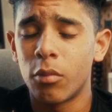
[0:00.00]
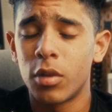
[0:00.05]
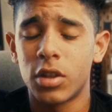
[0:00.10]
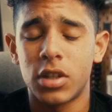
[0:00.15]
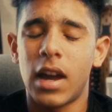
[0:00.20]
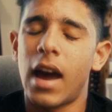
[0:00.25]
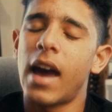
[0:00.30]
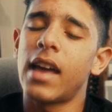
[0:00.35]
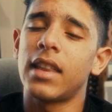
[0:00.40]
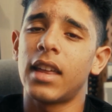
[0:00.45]
which
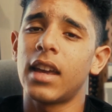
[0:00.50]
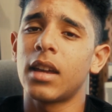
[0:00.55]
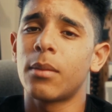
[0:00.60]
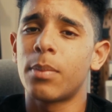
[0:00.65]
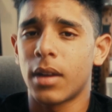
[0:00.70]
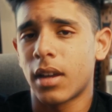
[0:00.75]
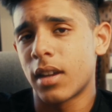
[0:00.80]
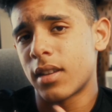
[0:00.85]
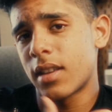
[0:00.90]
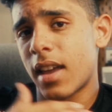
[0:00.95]
I like
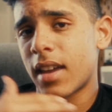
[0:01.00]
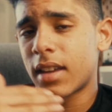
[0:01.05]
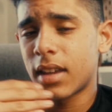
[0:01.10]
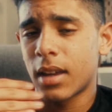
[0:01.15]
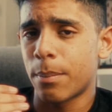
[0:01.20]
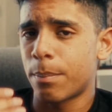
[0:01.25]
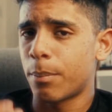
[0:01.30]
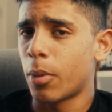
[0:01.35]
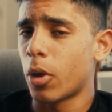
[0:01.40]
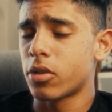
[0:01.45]
because I
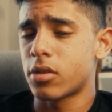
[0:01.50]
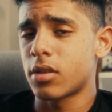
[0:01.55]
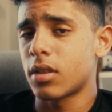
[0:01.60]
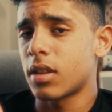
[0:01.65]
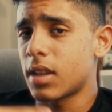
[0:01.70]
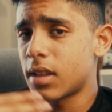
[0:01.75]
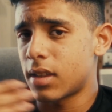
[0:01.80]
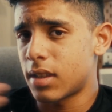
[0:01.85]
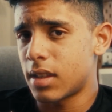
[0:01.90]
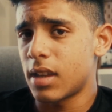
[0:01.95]
can
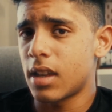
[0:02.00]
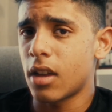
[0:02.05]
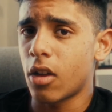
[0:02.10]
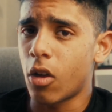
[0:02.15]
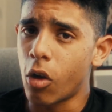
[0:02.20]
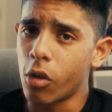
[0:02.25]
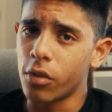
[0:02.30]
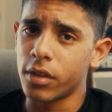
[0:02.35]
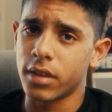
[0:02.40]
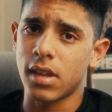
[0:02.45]
personally see it
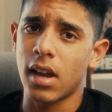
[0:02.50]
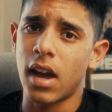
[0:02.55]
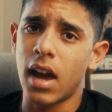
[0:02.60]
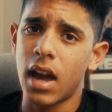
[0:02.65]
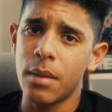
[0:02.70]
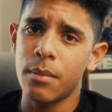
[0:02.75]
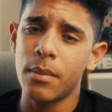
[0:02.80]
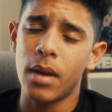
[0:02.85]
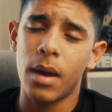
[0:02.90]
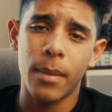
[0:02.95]
all the
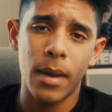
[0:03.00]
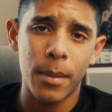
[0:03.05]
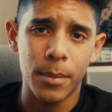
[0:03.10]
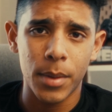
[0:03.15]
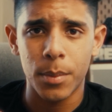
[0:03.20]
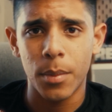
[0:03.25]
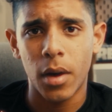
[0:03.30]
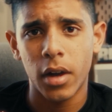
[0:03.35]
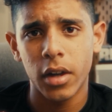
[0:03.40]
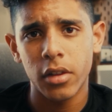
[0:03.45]
time. I'm at my
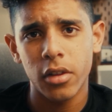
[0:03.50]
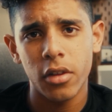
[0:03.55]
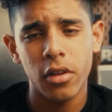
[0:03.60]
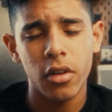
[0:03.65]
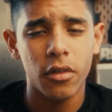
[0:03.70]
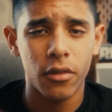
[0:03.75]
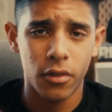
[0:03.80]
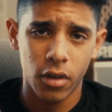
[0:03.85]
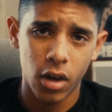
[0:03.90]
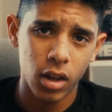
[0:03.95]

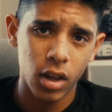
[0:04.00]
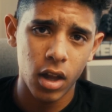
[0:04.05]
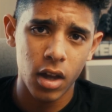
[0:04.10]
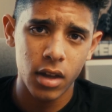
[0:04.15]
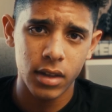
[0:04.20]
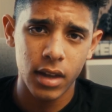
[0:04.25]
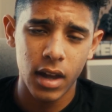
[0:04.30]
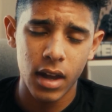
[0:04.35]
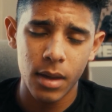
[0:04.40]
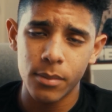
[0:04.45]
monitor a lot of
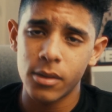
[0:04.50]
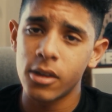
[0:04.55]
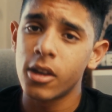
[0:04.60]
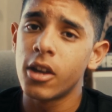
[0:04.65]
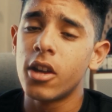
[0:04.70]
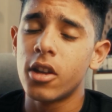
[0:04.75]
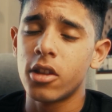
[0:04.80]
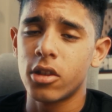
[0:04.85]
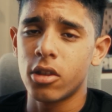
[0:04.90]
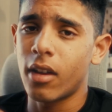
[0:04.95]
times,
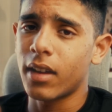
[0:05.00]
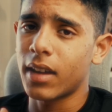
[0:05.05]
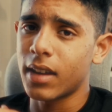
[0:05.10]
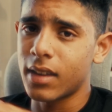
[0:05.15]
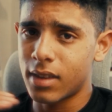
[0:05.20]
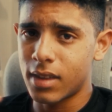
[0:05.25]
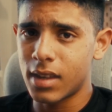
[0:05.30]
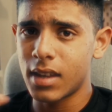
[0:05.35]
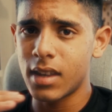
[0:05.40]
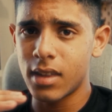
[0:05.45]
so I can
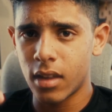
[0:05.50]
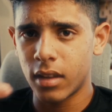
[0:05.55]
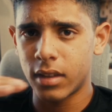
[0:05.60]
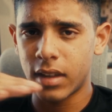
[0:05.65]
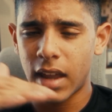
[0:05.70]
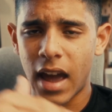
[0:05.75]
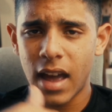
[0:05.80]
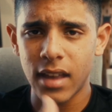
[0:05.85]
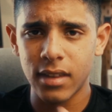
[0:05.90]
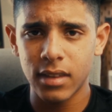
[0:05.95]
see the
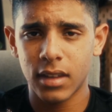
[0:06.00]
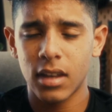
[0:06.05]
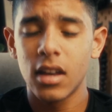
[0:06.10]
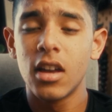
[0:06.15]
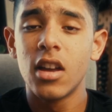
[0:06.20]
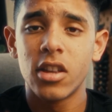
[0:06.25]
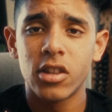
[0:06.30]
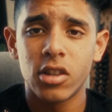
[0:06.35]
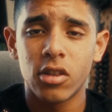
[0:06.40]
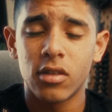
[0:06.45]
task.
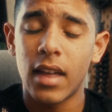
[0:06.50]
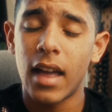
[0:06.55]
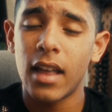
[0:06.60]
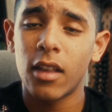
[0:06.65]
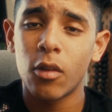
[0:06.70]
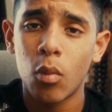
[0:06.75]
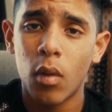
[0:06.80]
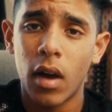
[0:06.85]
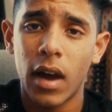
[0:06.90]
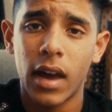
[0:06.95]
So that's
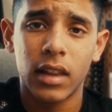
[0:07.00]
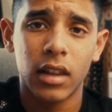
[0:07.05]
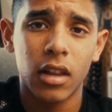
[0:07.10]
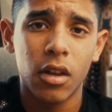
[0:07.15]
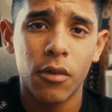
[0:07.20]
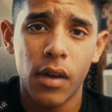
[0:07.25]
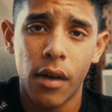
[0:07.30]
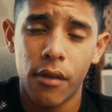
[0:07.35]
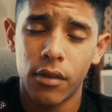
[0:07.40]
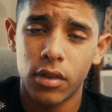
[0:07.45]
why I
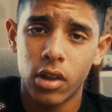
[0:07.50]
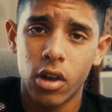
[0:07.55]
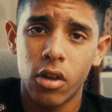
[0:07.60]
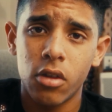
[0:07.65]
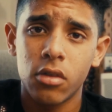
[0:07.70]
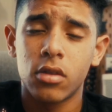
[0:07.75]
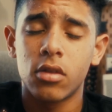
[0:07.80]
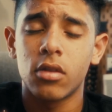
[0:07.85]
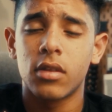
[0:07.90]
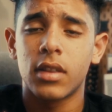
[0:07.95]
love having
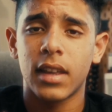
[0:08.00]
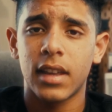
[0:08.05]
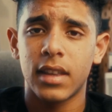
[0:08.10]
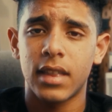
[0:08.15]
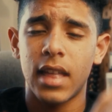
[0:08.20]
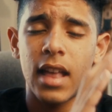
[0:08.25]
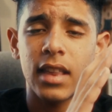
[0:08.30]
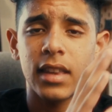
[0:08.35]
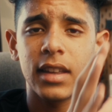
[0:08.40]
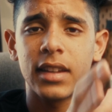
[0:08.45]
those. So
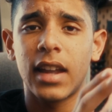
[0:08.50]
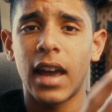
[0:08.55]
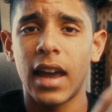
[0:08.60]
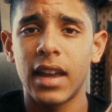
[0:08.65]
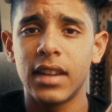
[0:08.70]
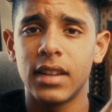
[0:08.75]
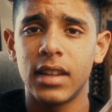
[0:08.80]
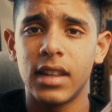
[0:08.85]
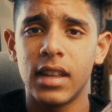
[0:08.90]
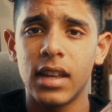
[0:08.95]
that's kind of
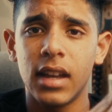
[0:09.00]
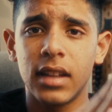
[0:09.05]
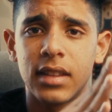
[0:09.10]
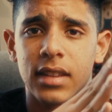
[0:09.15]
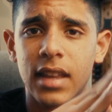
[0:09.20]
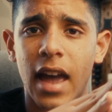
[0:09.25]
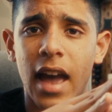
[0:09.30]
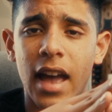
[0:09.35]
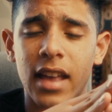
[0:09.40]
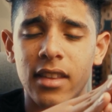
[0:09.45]
idea,
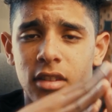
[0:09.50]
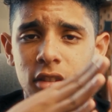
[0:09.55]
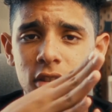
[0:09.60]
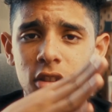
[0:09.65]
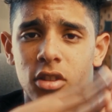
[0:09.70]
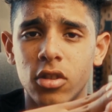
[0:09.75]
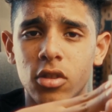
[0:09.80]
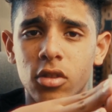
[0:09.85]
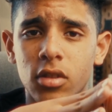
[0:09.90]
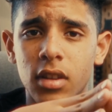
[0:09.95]
task,
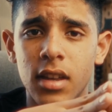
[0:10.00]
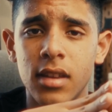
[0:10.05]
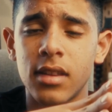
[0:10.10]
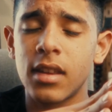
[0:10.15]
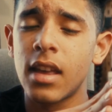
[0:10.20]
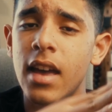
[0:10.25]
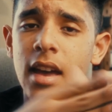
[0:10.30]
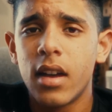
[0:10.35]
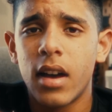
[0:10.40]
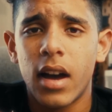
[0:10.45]
to-do
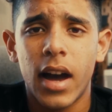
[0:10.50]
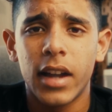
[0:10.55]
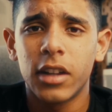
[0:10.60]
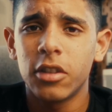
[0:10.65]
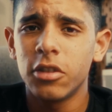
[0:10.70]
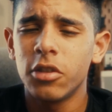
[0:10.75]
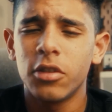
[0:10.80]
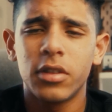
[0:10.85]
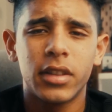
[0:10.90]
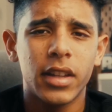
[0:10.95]
list. I don't
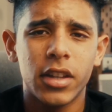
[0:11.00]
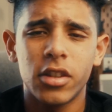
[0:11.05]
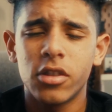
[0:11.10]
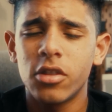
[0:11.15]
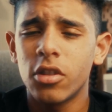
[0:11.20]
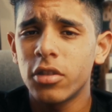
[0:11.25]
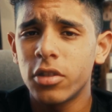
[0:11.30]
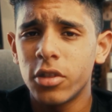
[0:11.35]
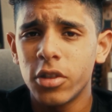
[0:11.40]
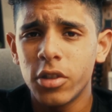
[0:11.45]
do
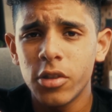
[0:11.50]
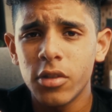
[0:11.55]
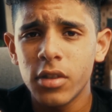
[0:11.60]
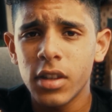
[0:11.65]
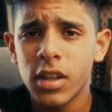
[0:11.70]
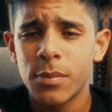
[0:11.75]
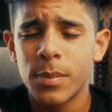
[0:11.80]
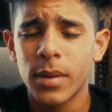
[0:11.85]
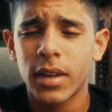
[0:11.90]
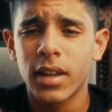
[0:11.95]
digital to-do
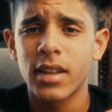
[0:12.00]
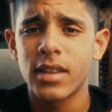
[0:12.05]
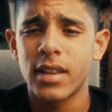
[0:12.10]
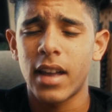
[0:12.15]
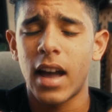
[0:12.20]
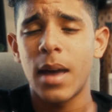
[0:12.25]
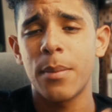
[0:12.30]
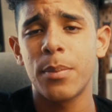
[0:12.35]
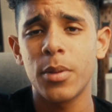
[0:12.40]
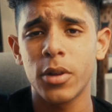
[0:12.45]
lists because
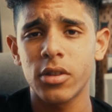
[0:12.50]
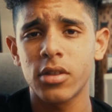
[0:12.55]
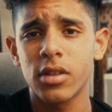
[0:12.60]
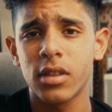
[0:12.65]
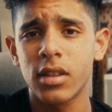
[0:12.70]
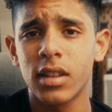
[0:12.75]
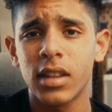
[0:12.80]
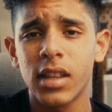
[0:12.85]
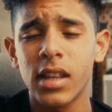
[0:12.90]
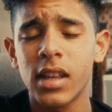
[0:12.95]
I
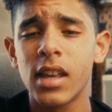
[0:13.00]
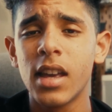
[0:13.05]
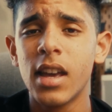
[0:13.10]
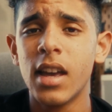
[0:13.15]
personally